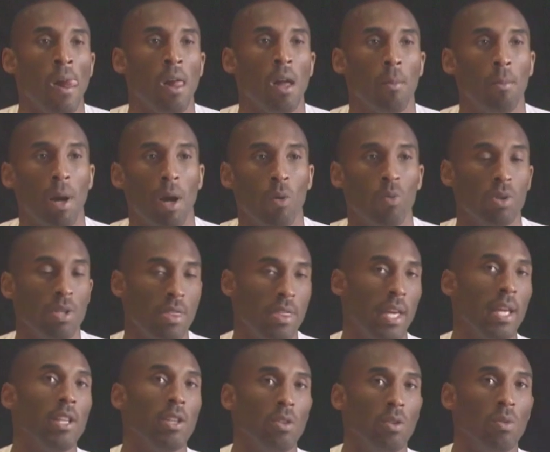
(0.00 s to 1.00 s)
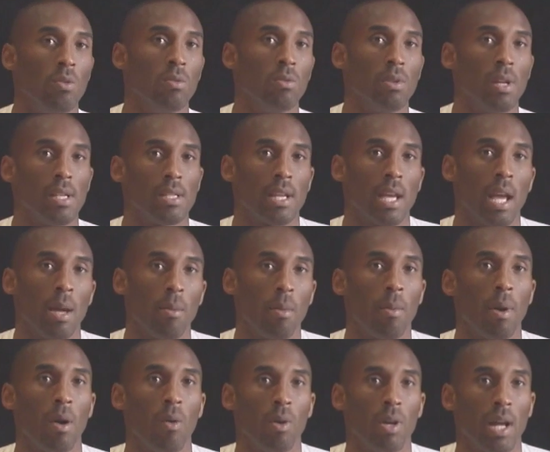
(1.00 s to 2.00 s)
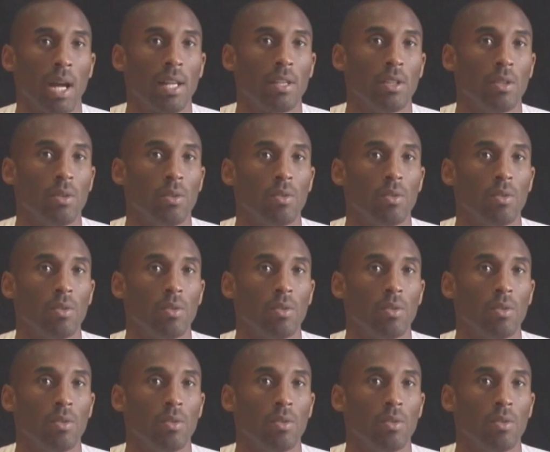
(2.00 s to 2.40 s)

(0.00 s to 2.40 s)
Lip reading: about what they do as I am about what I do.